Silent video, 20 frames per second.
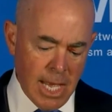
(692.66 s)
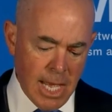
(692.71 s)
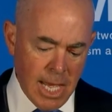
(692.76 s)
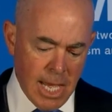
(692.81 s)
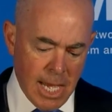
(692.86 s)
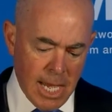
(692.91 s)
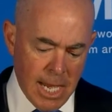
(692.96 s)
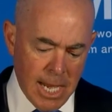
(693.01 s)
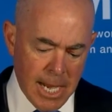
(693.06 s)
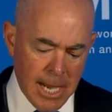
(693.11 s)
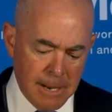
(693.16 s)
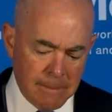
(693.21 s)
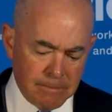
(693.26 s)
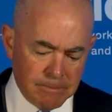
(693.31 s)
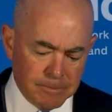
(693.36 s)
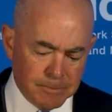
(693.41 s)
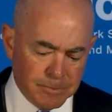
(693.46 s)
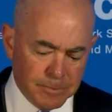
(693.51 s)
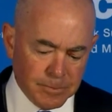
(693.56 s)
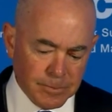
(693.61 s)

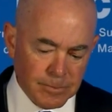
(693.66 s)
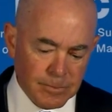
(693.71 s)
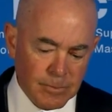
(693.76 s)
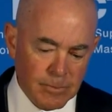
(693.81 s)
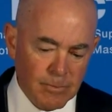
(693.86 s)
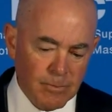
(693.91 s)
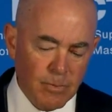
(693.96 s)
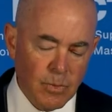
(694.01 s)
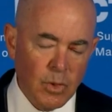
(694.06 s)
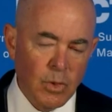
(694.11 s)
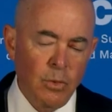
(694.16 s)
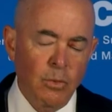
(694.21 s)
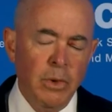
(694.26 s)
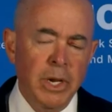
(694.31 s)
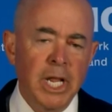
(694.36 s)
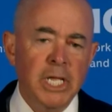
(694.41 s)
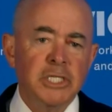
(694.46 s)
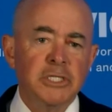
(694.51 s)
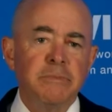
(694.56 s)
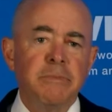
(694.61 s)
When
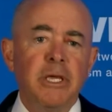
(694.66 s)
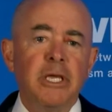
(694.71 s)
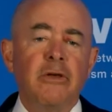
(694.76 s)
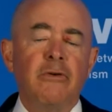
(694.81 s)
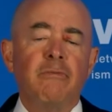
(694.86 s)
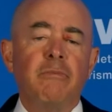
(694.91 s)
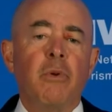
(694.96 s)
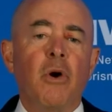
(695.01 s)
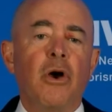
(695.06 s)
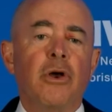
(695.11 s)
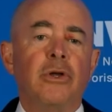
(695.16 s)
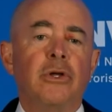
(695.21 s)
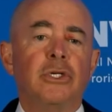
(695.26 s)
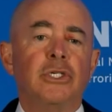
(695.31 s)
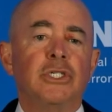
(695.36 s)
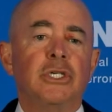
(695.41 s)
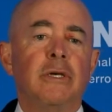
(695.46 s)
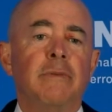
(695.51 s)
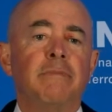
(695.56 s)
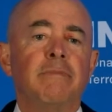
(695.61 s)
I speak of
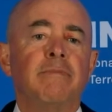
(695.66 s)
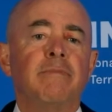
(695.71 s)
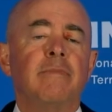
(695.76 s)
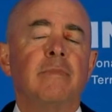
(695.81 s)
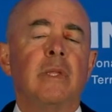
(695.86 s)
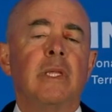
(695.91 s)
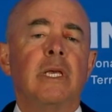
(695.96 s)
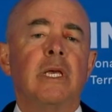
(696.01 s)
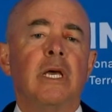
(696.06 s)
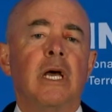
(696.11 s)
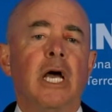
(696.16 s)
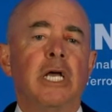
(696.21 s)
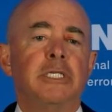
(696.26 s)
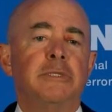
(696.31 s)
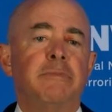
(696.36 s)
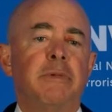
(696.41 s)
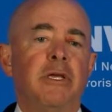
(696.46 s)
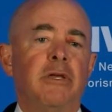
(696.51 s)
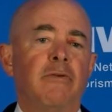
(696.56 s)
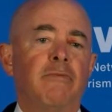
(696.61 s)
partnership, I
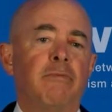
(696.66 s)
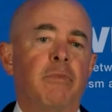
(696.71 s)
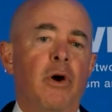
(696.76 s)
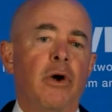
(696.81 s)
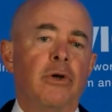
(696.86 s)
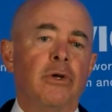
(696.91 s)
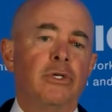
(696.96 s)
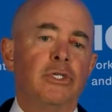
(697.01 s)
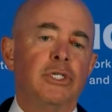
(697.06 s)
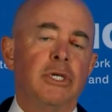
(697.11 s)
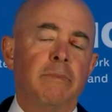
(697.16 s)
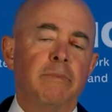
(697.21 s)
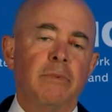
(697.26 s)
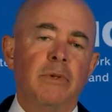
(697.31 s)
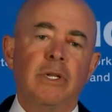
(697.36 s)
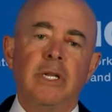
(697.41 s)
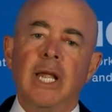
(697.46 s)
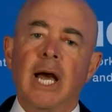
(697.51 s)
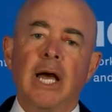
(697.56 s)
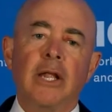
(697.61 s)
speak of partnership
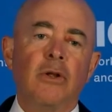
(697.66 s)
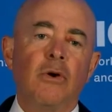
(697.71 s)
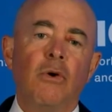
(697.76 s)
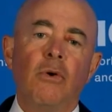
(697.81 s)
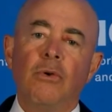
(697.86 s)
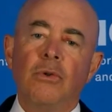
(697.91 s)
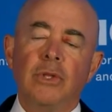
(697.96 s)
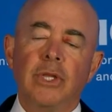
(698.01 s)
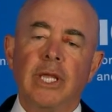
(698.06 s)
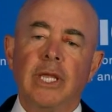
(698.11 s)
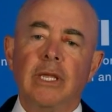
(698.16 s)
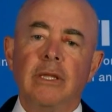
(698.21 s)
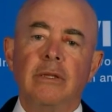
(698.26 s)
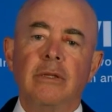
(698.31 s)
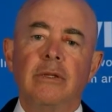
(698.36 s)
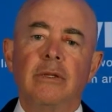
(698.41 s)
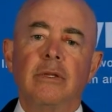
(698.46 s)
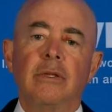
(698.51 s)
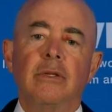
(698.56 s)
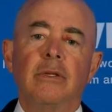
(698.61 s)
not only
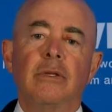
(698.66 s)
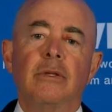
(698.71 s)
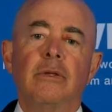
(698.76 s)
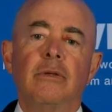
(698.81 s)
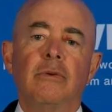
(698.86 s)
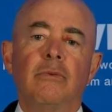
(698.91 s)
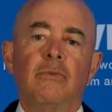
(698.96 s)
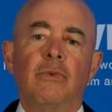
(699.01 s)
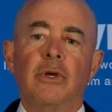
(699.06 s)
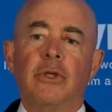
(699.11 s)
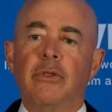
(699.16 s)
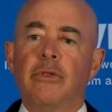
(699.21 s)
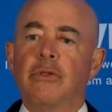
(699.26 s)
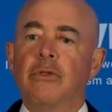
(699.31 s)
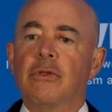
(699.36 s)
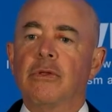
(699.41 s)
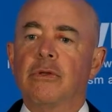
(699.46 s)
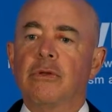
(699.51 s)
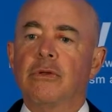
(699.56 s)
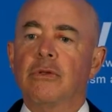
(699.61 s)
with
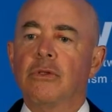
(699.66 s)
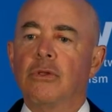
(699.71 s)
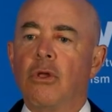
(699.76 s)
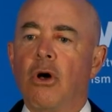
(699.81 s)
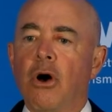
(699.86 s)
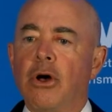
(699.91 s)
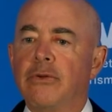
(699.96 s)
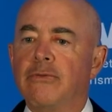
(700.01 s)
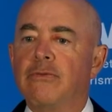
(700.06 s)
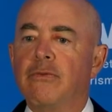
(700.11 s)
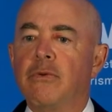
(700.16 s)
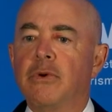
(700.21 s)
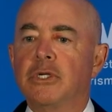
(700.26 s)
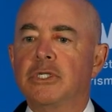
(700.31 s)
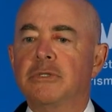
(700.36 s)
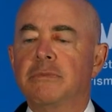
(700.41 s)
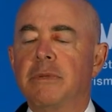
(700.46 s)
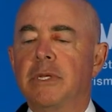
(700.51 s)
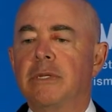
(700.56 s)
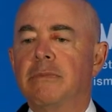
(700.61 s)
law
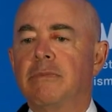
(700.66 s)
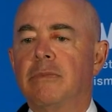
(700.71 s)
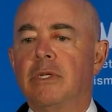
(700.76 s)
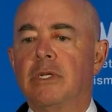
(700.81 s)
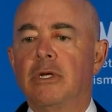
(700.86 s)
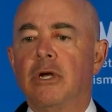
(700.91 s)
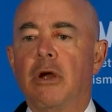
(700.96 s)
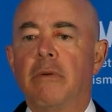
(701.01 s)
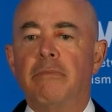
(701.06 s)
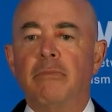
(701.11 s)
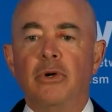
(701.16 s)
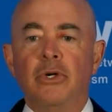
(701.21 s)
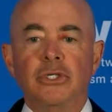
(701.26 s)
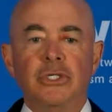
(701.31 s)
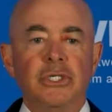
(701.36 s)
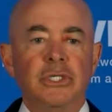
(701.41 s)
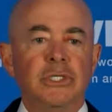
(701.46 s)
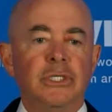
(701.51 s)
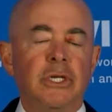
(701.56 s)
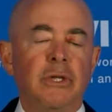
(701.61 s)
enforcement,
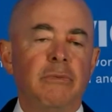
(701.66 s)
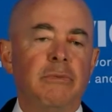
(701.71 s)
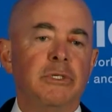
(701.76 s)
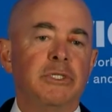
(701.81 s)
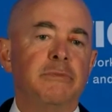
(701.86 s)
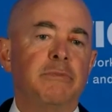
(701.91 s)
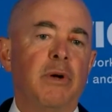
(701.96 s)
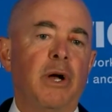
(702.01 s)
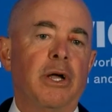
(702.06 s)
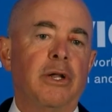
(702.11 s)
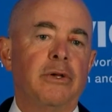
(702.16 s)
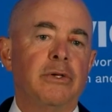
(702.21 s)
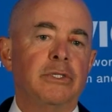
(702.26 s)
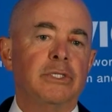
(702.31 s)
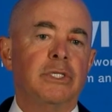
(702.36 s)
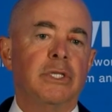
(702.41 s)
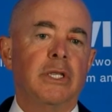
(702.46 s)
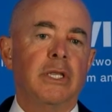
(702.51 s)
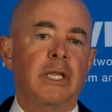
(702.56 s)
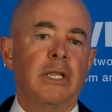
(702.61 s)
emergency responders
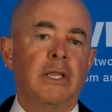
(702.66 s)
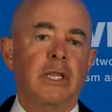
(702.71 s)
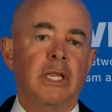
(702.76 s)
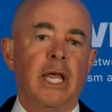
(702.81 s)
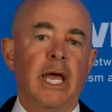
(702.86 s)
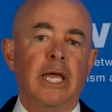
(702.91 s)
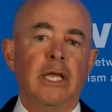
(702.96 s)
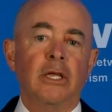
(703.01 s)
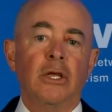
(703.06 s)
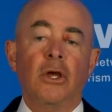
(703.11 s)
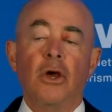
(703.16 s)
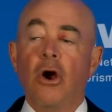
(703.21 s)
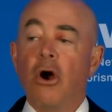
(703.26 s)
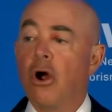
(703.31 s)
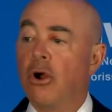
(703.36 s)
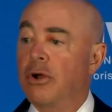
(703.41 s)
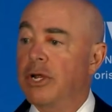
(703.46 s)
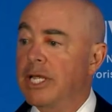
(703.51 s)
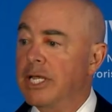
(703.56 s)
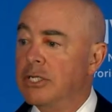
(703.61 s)
and the like,
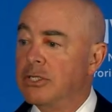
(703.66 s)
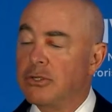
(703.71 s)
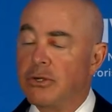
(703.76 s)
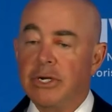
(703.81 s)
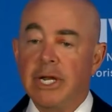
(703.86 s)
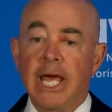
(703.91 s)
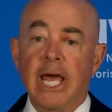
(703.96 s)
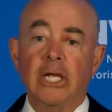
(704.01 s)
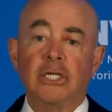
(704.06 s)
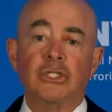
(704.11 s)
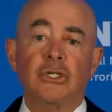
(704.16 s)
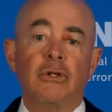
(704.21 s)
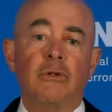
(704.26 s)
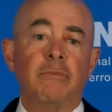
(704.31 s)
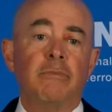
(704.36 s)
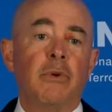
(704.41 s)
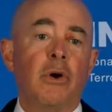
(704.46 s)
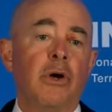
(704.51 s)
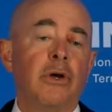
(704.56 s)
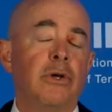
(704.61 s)
our international
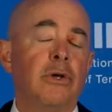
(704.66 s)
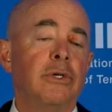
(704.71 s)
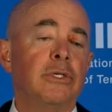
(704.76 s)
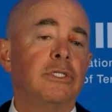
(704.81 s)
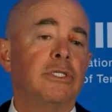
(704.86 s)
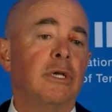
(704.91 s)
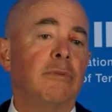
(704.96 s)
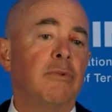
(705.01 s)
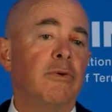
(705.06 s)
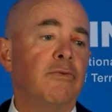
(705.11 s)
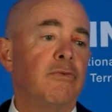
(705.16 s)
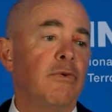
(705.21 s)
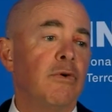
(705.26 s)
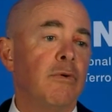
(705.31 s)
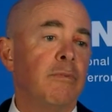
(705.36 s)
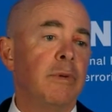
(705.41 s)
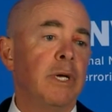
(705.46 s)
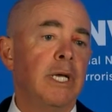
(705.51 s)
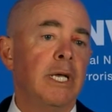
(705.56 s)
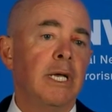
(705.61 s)
partners, some of
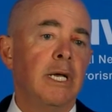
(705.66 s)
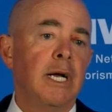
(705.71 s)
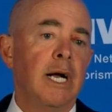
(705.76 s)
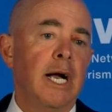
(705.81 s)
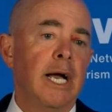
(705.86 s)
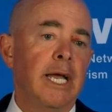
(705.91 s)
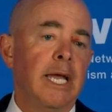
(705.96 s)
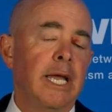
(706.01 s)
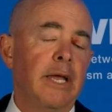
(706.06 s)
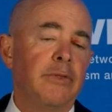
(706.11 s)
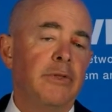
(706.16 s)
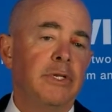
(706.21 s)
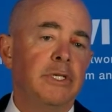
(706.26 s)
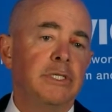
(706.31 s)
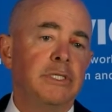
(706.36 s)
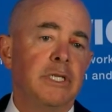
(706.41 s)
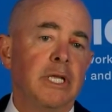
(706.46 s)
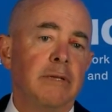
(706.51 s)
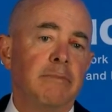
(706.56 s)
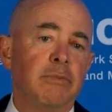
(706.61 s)
whom I had the
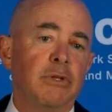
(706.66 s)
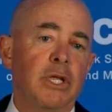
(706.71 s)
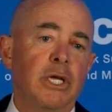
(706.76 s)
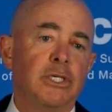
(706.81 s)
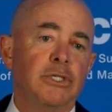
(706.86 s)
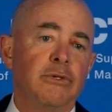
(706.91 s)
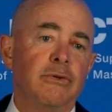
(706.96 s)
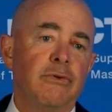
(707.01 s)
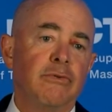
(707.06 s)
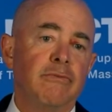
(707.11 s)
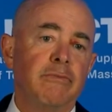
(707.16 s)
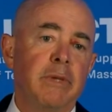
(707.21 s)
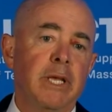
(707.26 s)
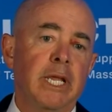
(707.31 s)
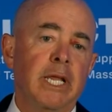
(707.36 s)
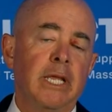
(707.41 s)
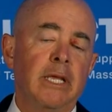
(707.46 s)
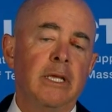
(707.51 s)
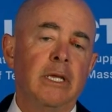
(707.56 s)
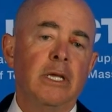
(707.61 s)
distinct pleasure of
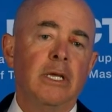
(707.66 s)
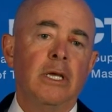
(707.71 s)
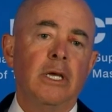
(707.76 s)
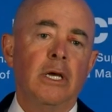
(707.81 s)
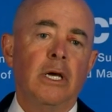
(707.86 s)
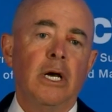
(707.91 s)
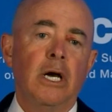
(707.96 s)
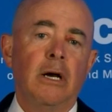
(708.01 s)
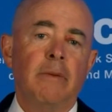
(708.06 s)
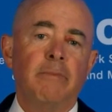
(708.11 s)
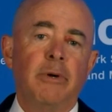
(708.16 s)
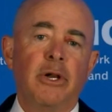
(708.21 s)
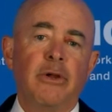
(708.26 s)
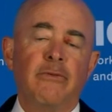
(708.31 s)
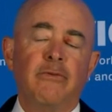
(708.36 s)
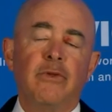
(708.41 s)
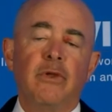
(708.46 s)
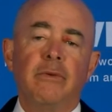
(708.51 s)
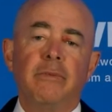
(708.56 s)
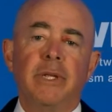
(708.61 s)
meeting but a
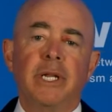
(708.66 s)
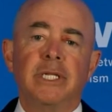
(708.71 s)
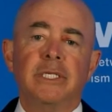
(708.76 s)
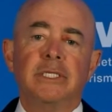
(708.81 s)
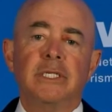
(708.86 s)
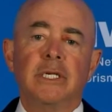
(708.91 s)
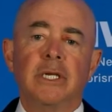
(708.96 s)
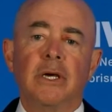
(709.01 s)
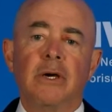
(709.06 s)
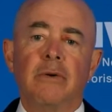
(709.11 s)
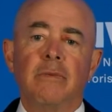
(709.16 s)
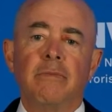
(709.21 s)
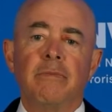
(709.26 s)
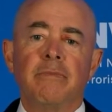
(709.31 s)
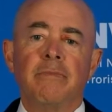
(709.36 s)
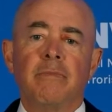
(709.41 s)
few minutes ago.